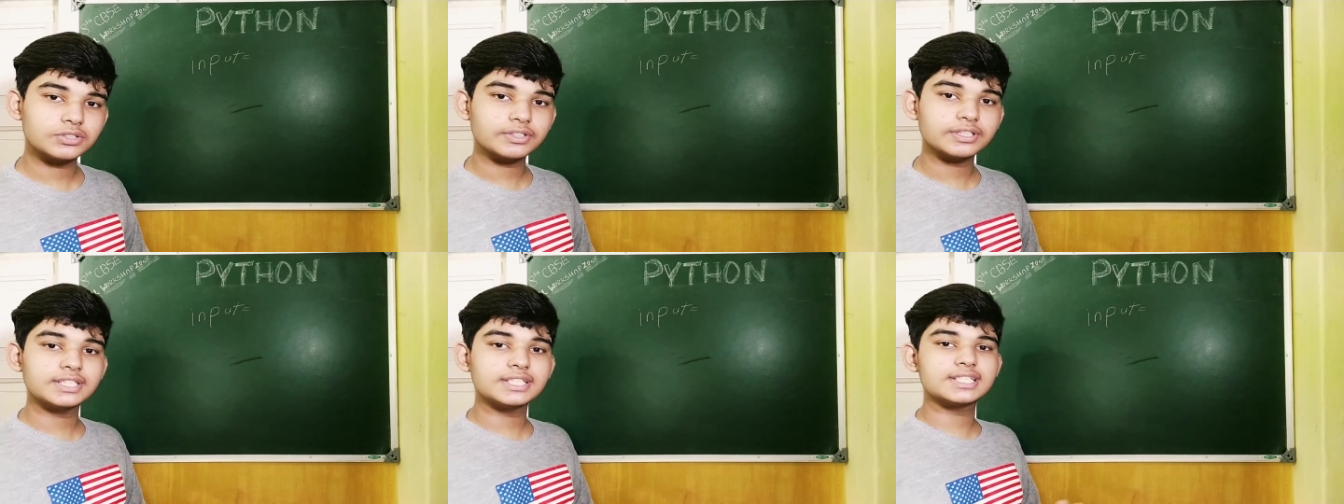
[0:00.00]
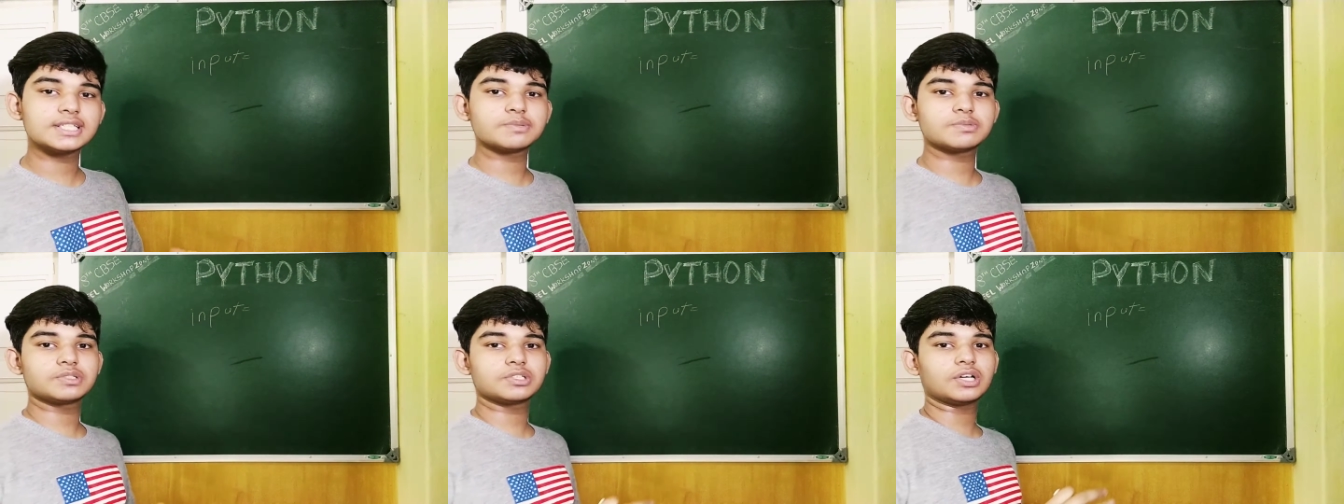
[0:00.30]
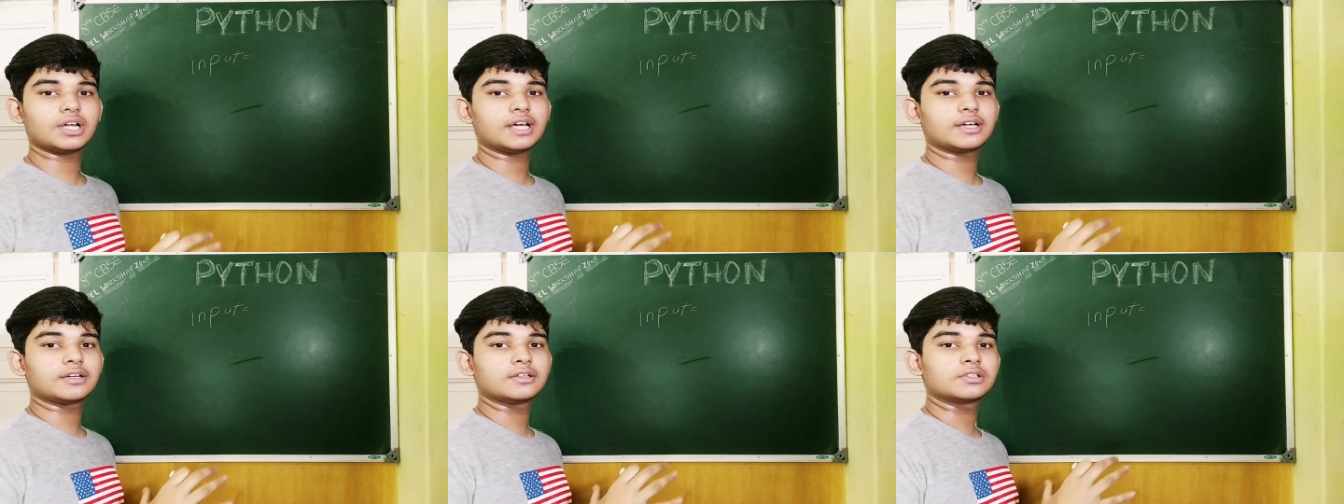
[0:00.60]
So in this
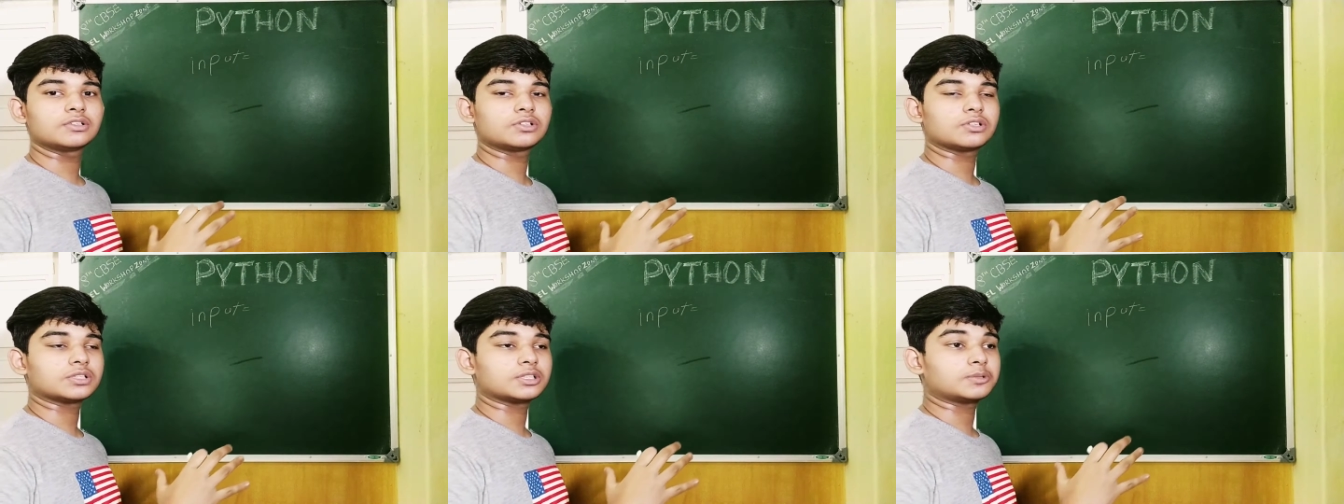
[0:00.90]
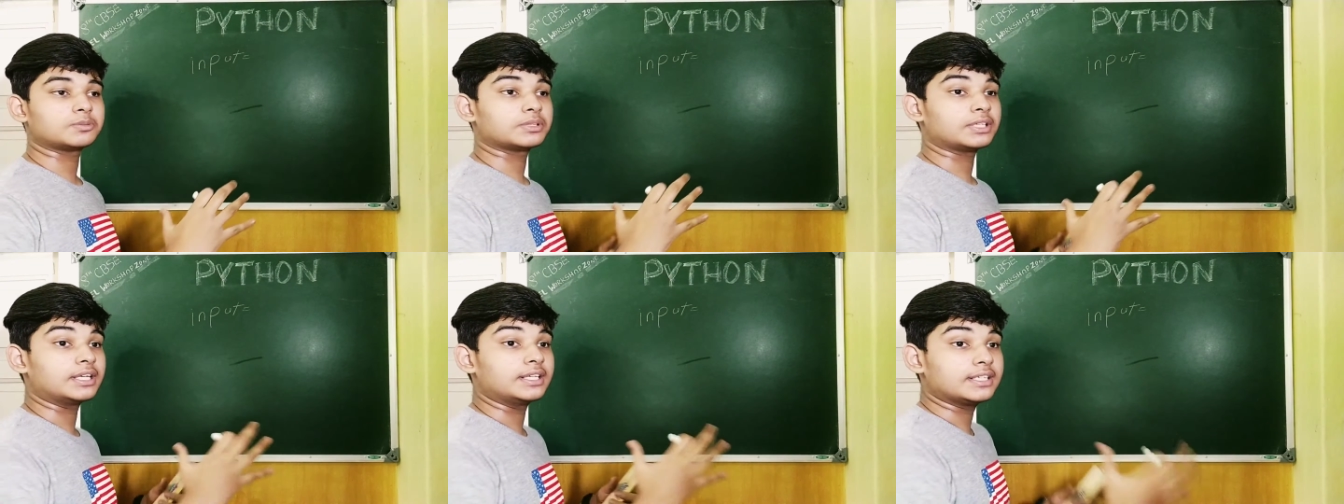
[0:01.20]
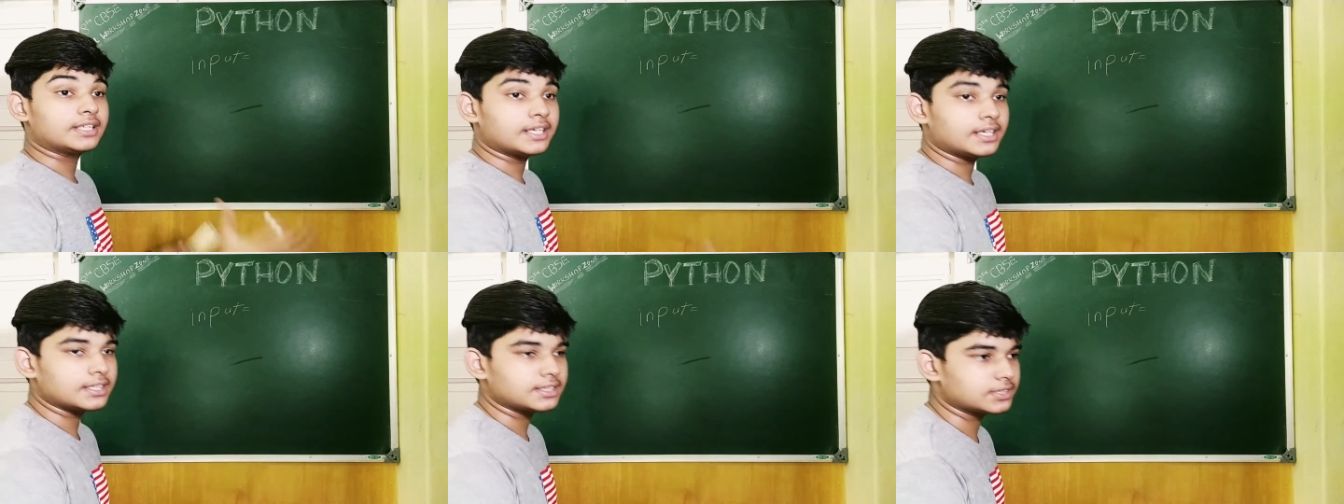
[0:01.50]
episode I will talk about the
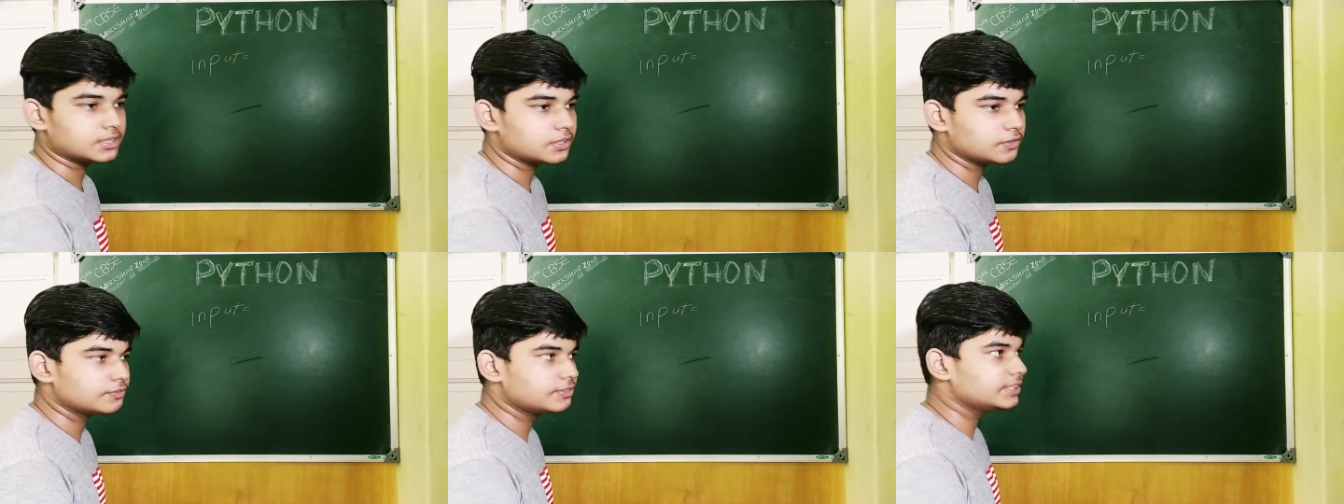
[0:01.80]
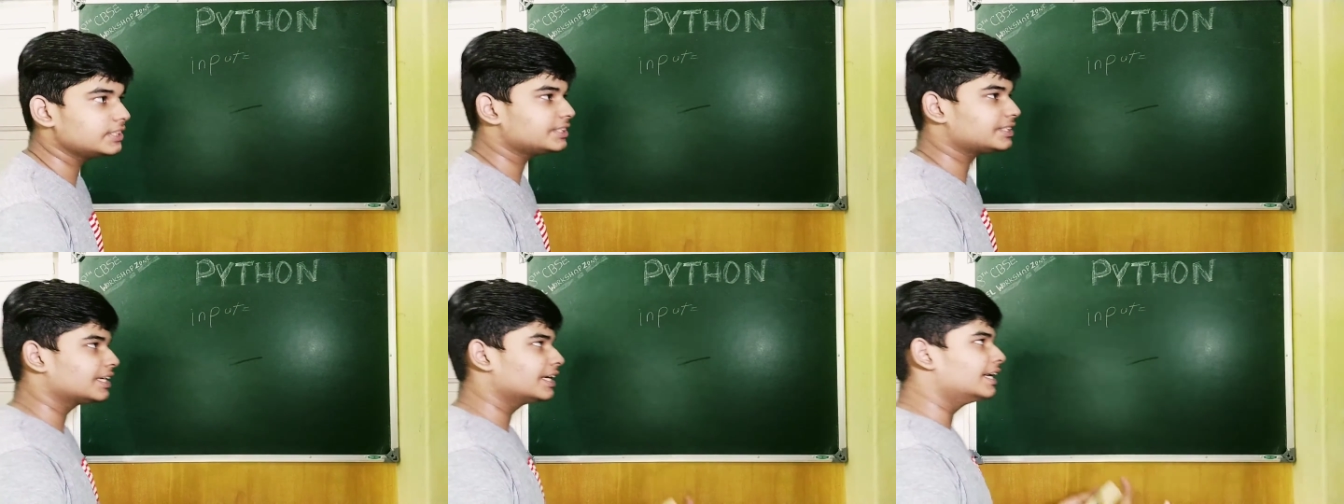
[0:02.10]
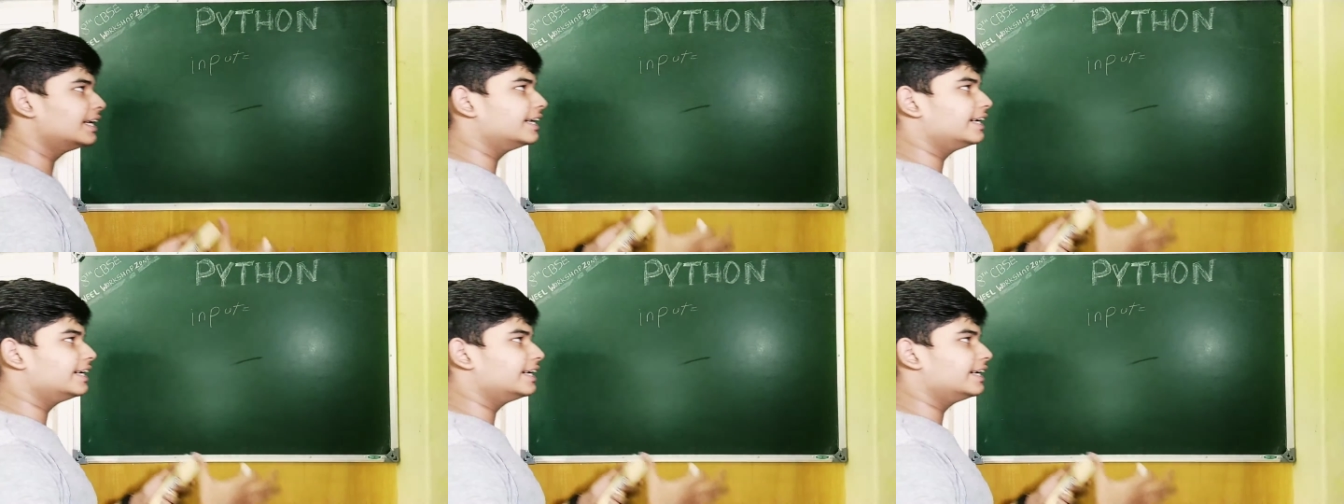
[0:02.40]
introduction of this.